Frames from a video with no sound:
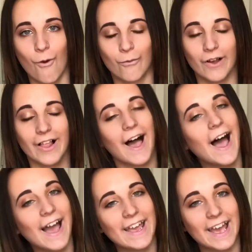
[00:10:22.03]
Well,
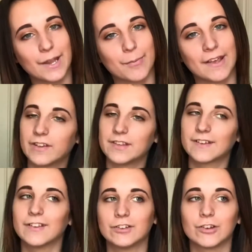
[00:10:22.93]
I had to pay
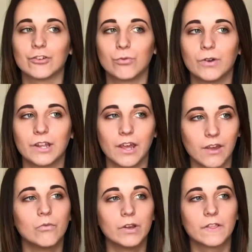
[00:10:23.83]
$628
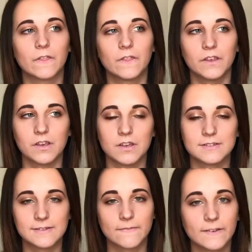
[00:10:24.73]
with the
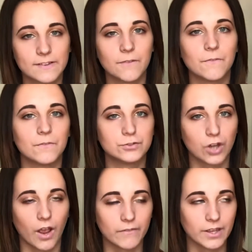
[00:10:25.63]
defensive
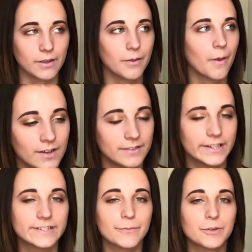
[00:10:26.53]
driving.
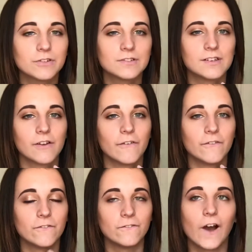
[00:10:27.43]
That's almost
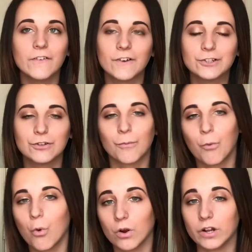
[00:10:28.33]
$500
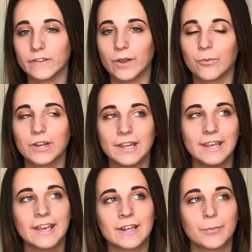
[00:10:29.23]
more than what
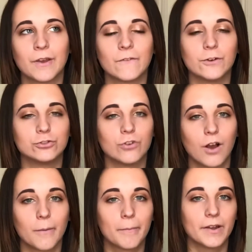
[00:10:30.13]
he had to pay for
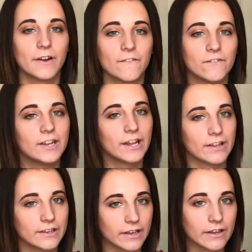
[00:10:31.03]
drug
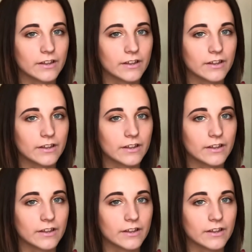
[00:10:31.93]
paraphernalia.